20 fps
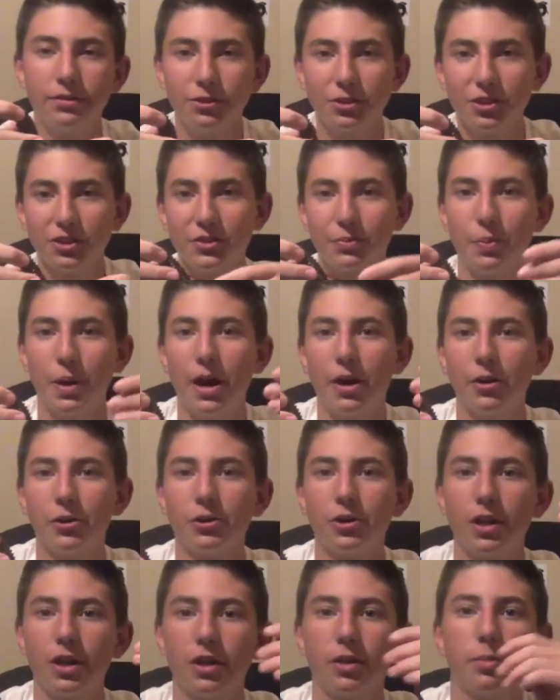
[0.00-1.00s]

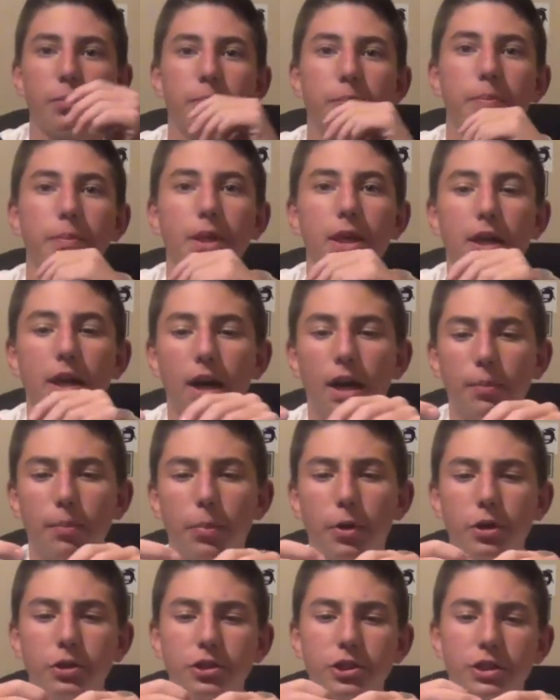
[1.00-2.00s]
6-pounder on a
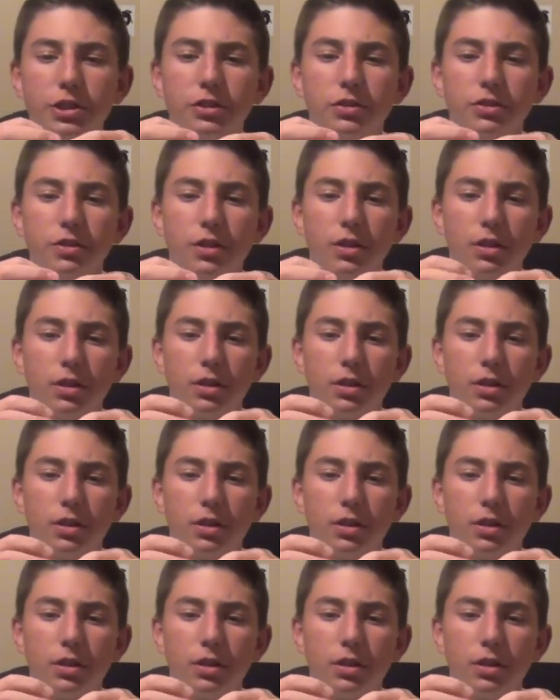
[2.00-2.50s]
punching is